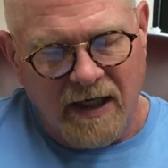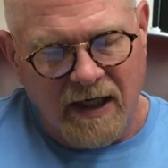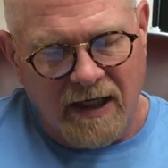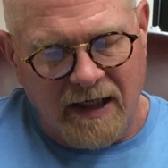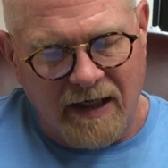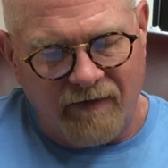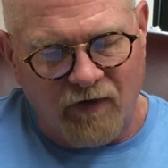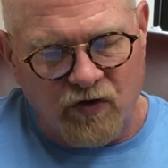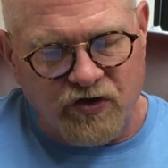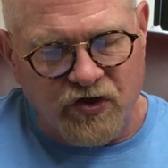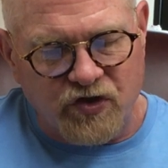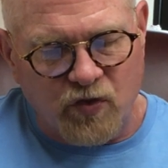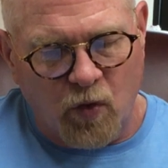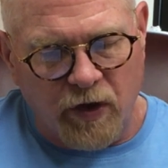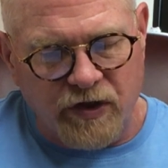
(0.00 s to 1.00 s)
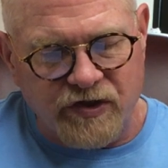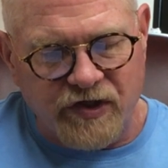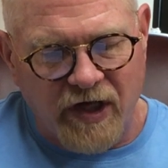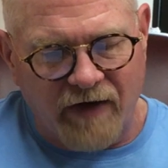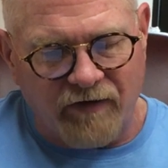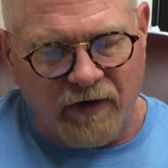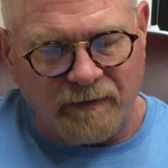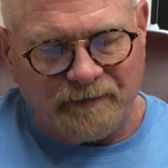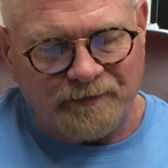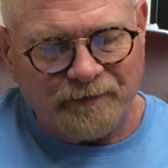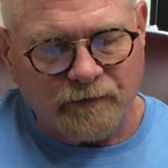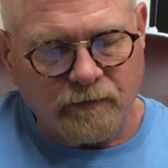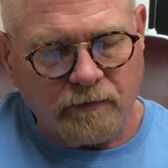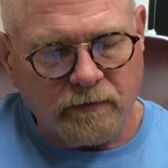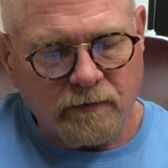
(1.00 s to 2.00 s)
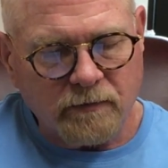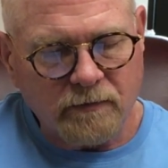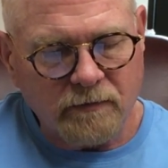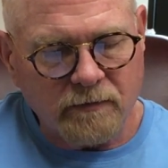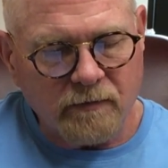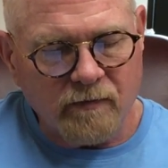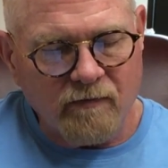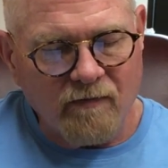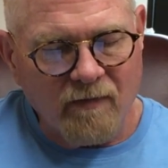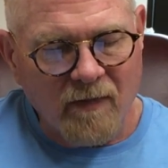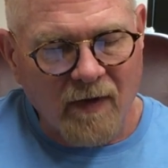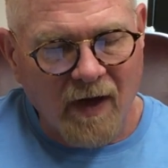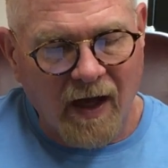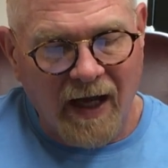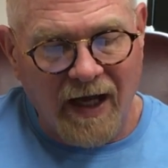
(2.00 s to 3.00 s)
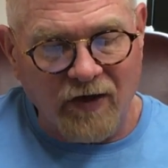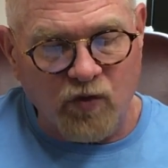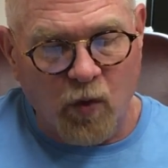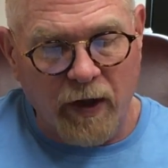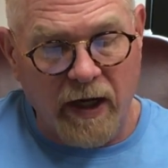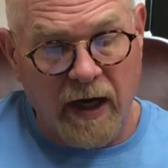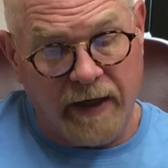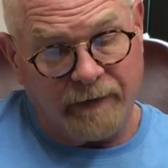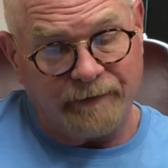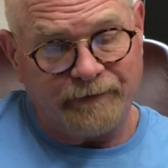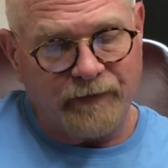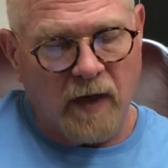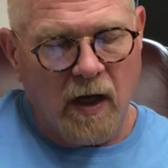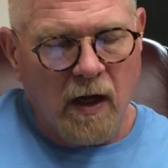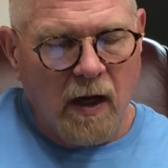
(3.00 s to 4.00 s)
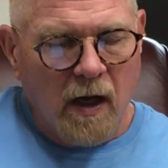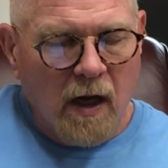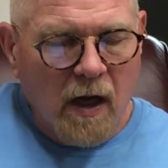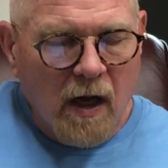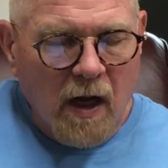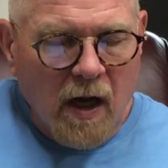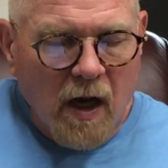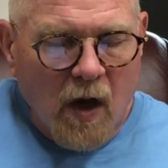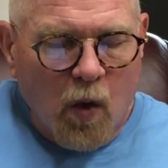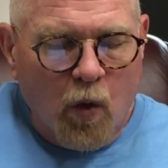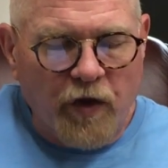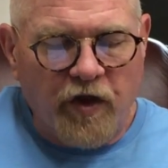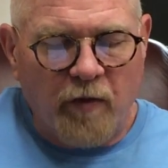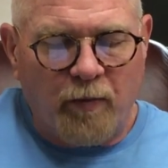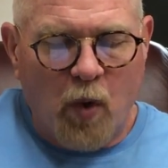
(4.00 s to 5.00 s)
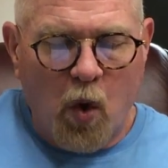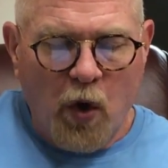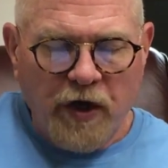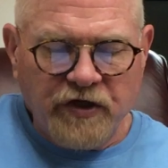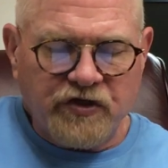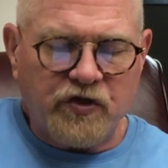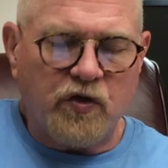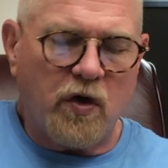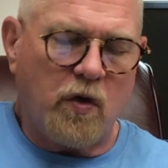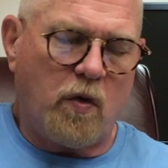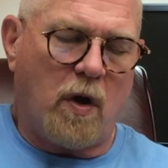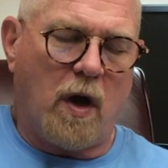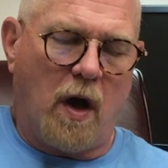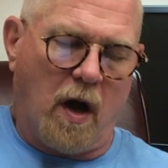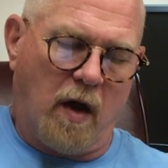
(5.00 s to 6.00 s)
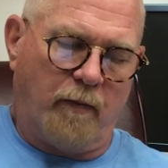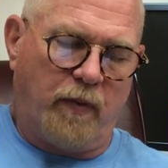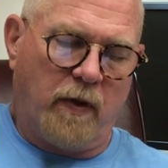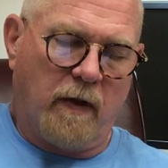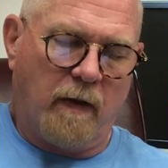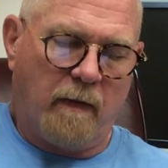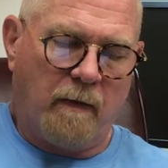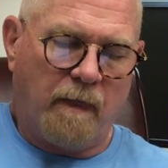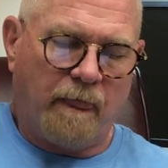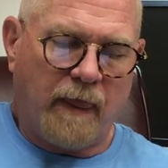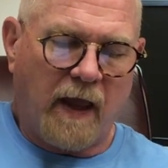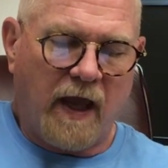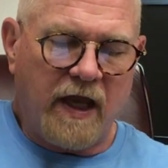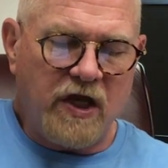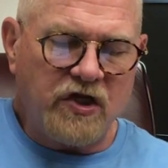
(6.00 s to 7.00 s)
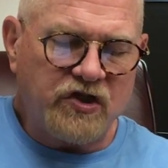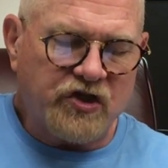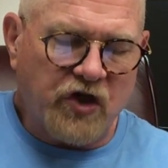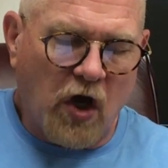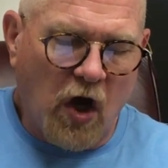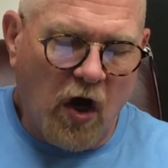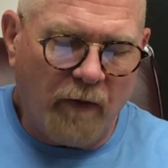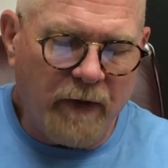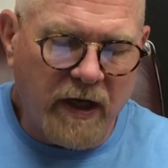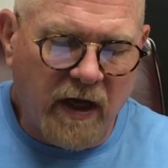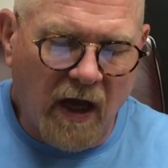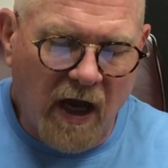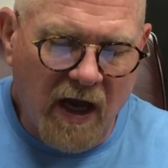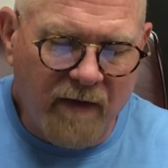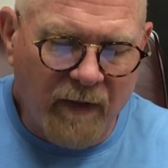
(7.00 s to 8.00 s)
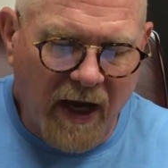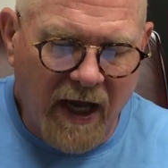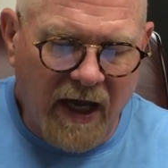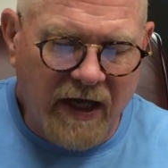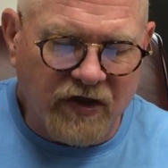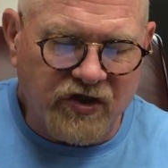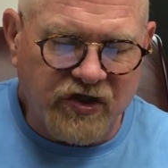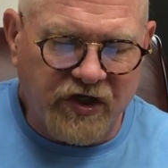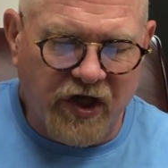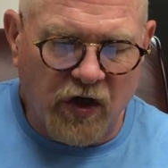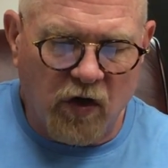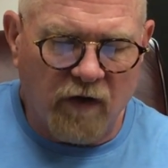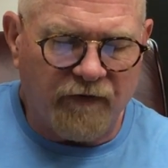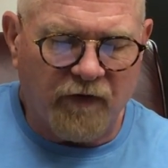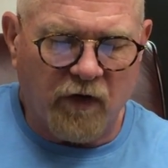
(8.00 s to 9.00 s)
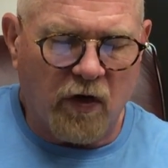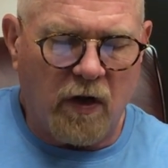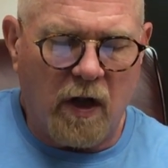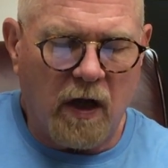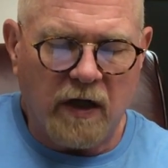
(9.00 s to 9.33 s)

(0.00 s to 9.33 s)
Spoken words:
verses 27 and 28. When the boys grew up, Esau became a skillful